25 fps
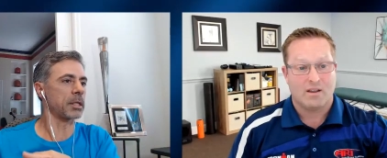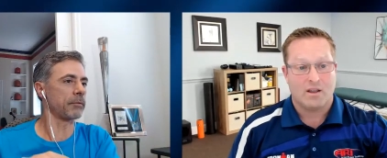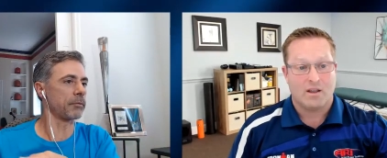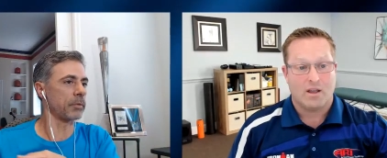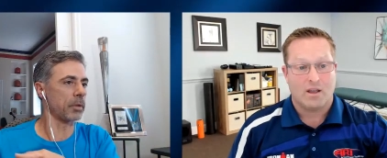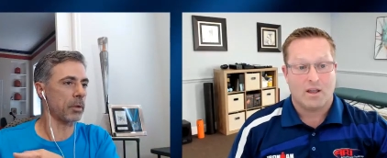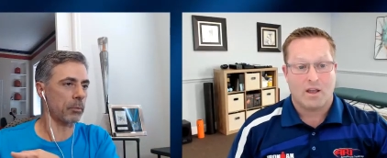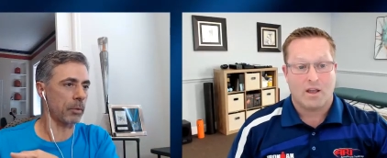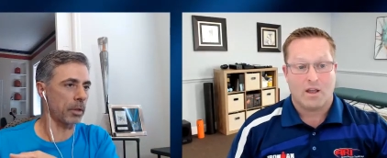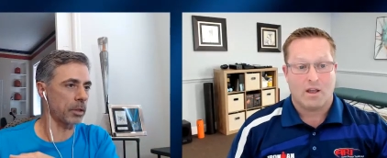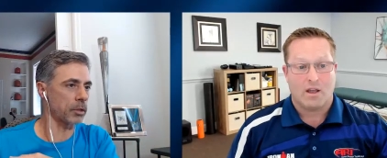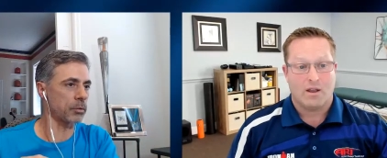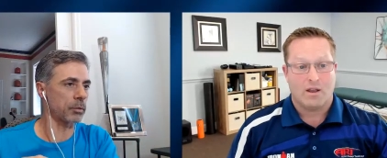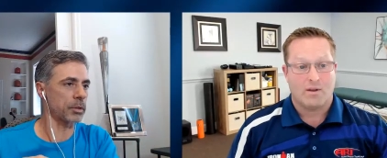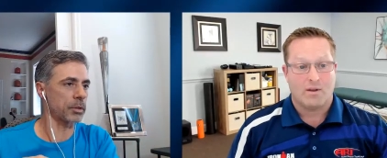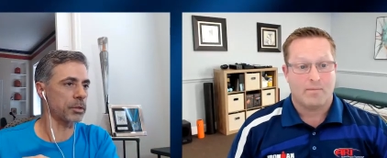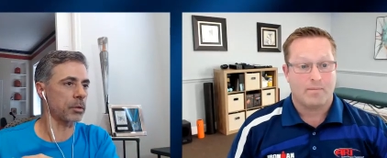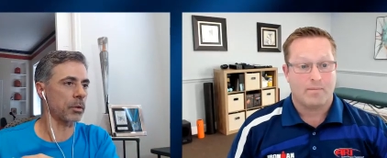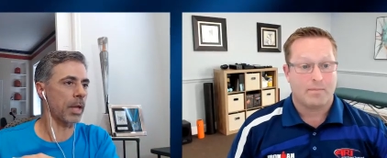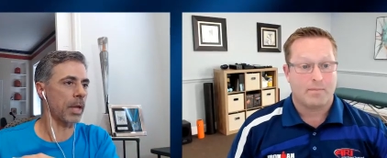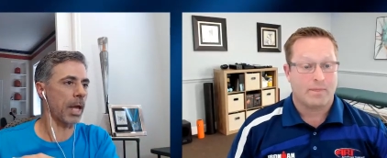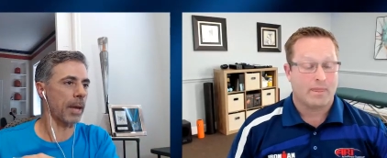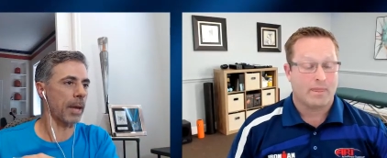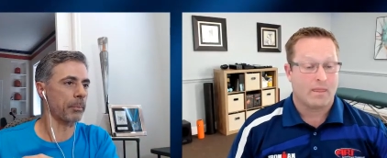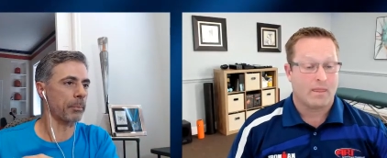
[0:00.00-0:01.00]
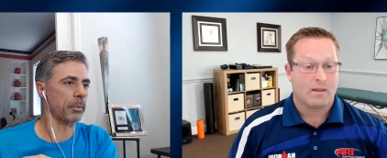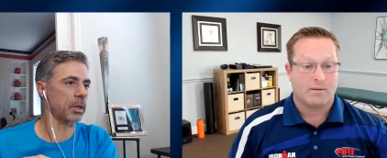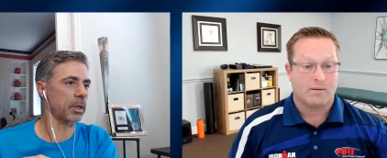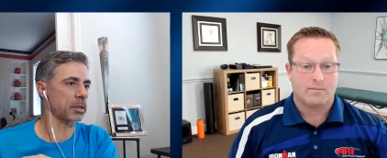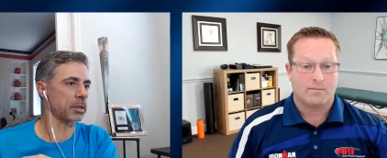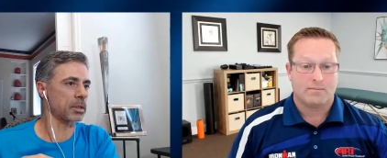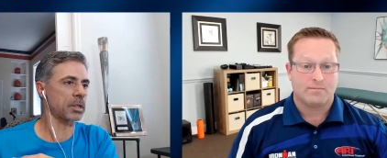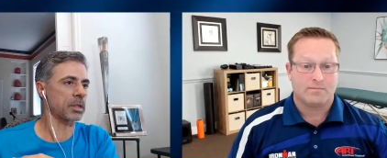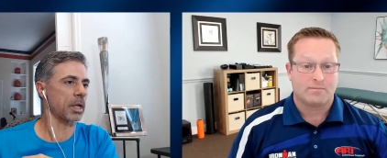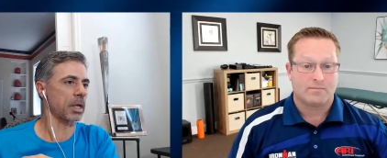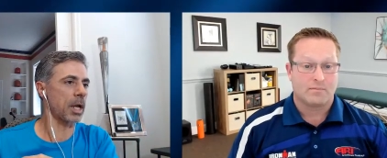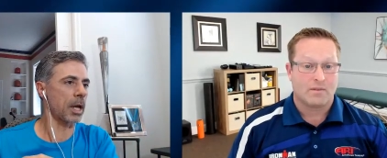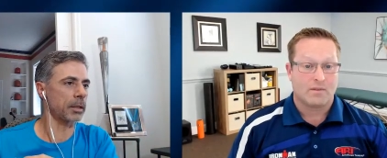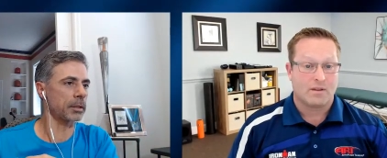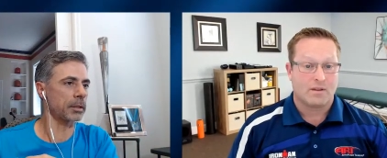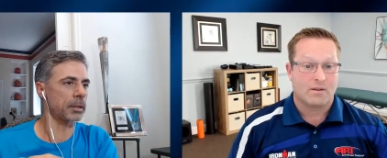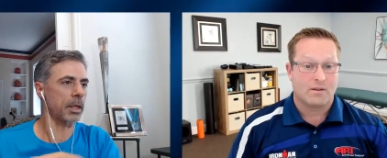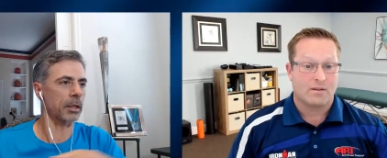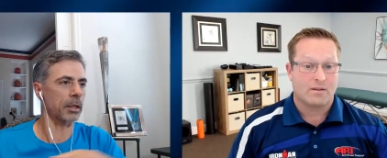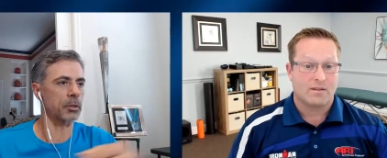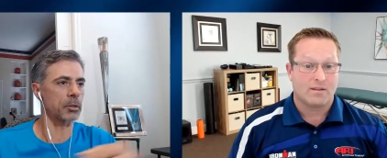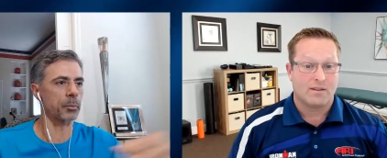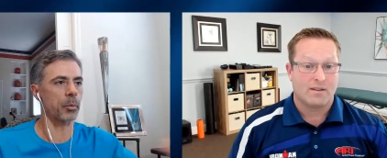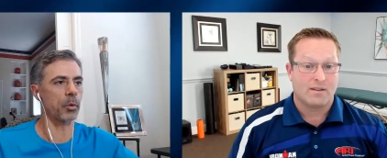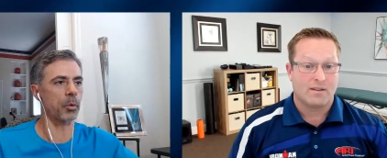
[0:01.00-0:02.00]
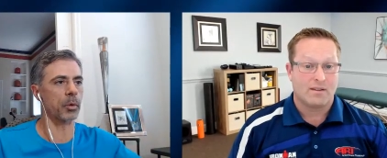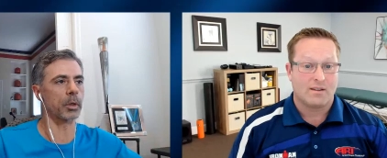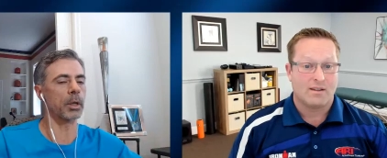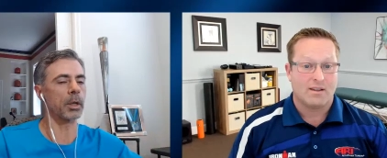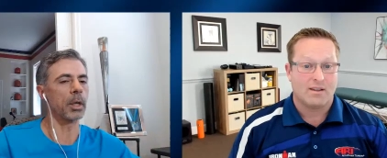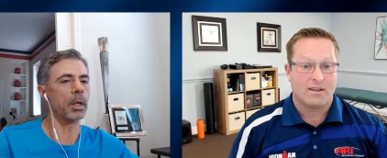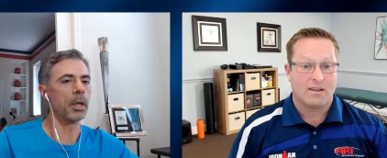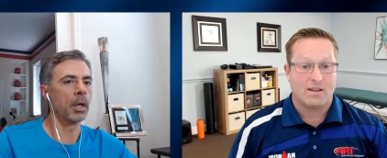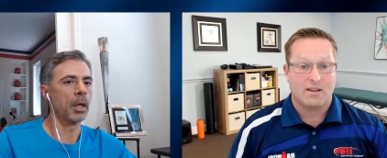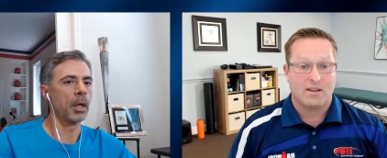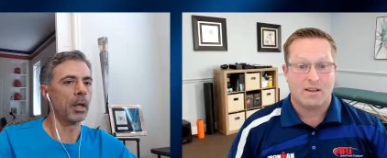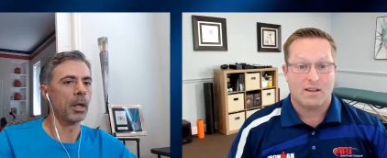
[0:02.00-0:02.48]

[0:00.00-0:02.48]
Speaker 1: Even though injuries still happen because it's a contact sport.